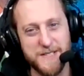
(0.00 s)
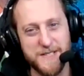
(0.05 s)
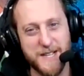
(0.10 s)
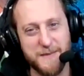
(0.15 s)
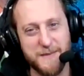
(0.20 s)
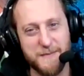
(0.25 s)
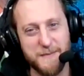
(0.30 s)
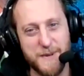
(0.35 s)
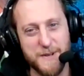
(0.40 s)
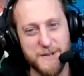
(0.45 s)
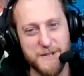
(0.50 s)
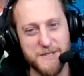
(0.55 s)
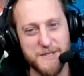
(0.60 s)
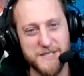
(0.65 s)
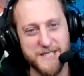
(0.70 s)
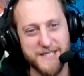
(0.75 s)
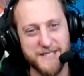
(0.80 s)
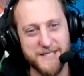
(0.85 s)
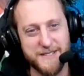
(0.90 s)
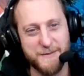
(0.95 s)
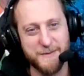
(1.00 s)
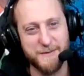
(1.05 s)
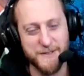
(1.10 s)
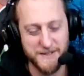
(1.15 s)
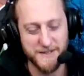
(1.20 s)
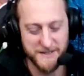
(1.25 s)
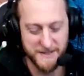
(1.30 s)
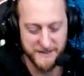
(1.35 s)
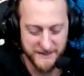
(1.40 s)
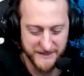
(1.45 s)
some
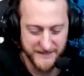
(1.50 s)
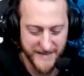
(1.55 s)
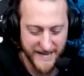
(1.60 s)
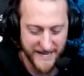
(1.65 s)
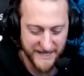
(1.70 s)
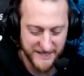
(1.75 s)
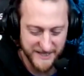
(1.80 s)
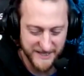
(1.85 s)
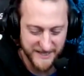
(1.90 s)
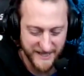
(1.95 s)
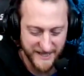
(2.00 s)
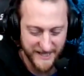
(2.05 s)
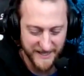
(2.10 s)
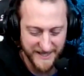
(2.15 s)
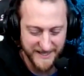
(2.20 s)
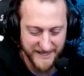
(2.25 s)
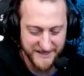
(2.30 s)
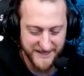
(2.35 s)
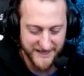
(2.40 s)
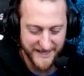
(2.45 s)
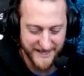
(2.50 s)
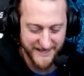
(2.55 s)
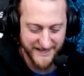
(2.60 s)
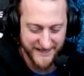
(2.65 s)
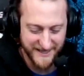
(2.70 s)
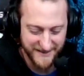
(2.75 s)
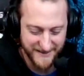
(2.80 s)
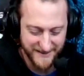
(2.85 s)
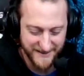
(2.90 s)
person text Whoa. style. That's